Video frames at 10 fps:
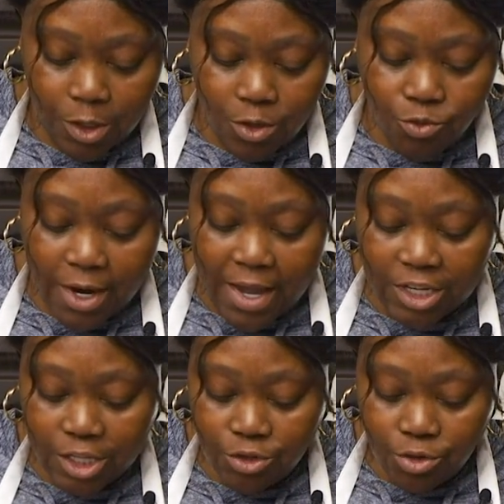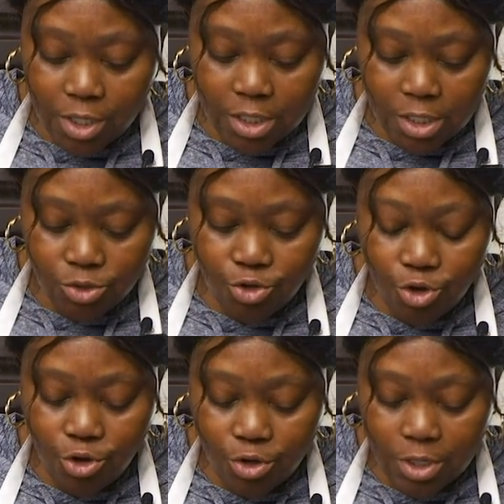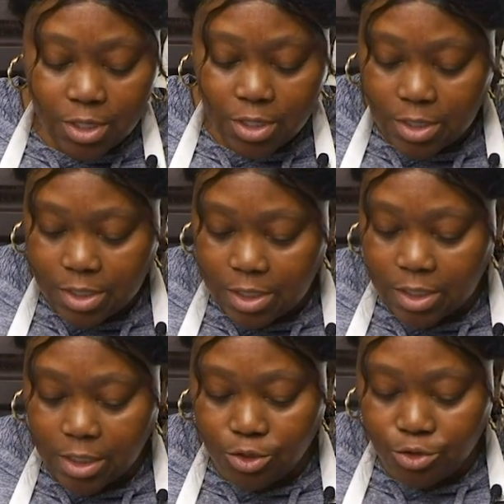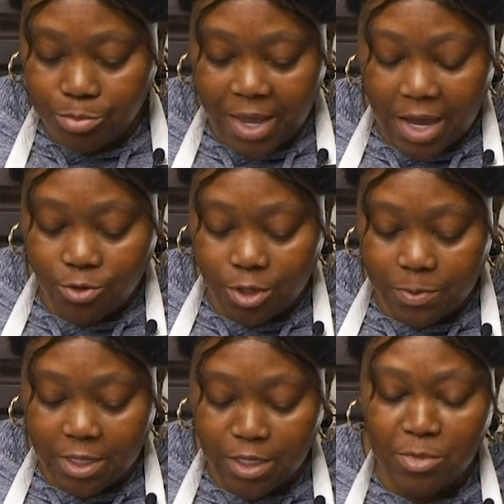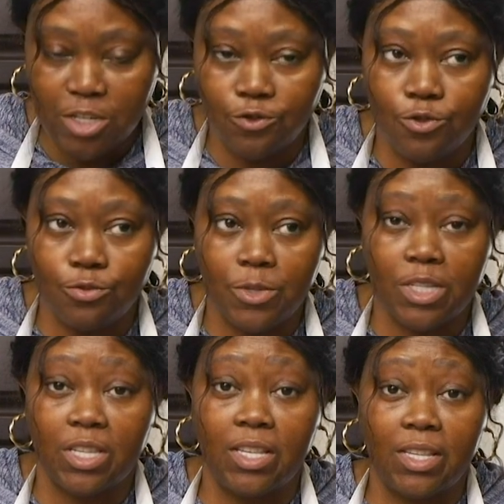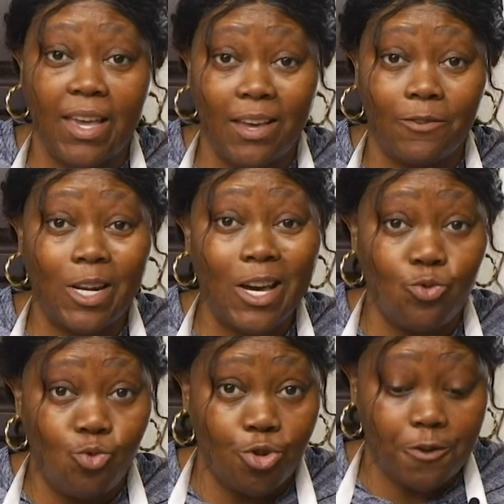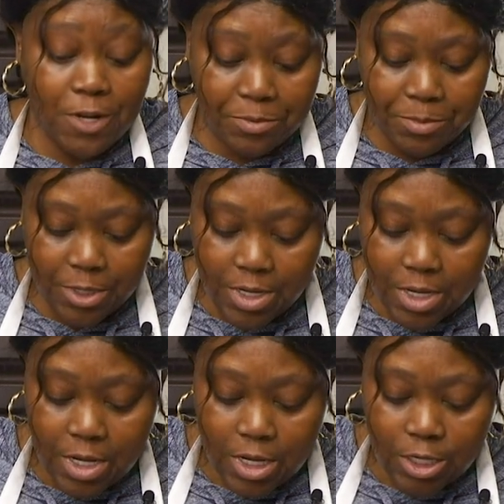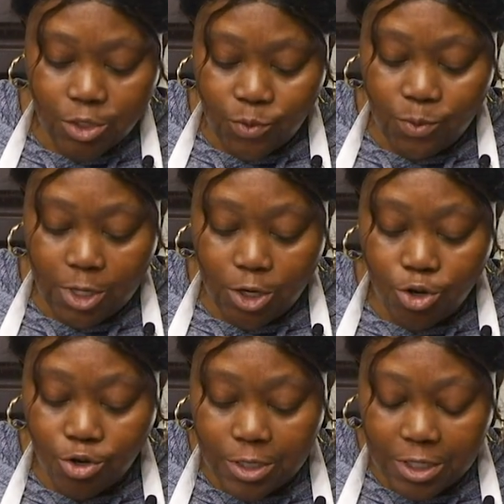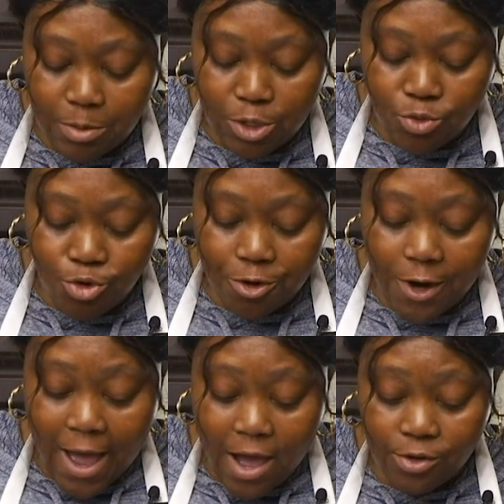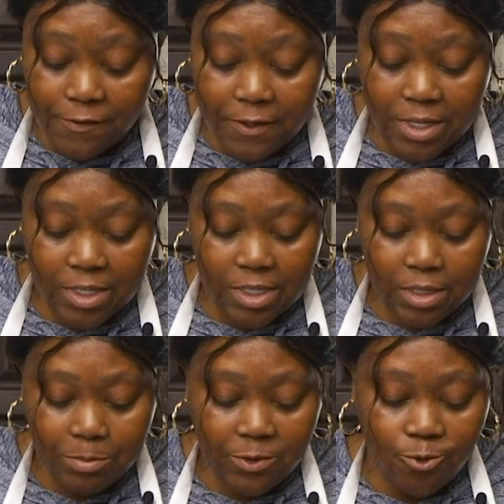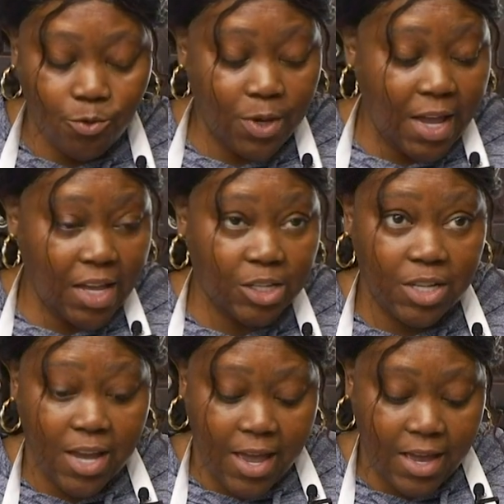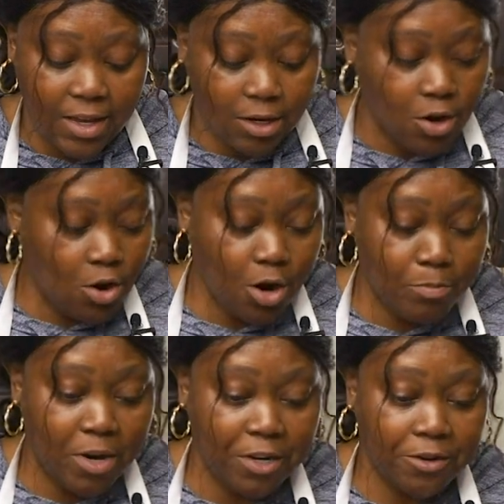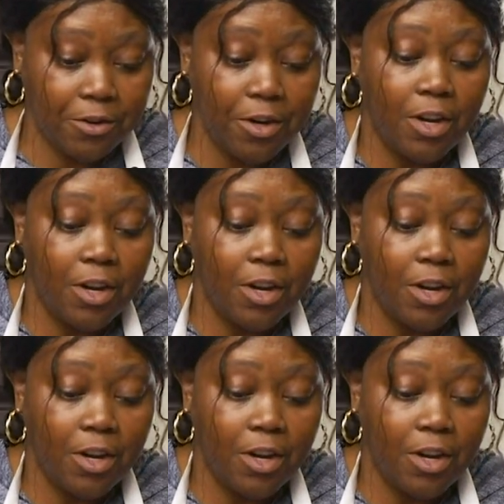we're actually going to cook this a little backwards because mushrooms tend to have a lot of water in them. So we want to cook some of the water out of this before we actually add our butter